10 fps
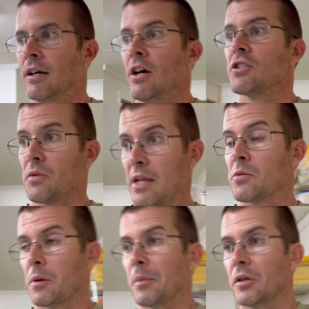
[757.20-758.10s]
So that's
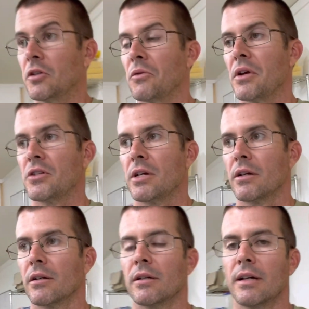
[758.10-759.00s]
what I'm going to do this
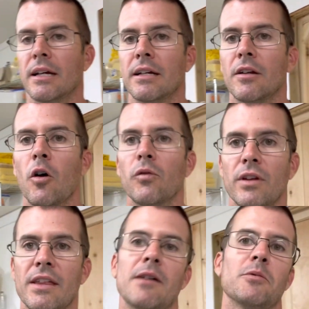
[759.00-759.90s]
year, and
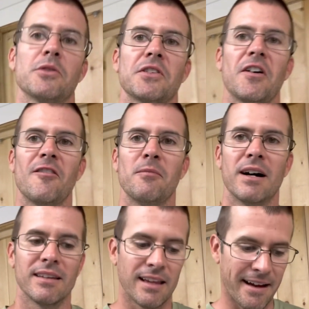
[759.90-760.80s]
hopefully that will solve my
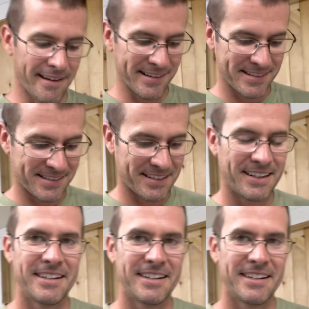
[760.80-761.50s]
last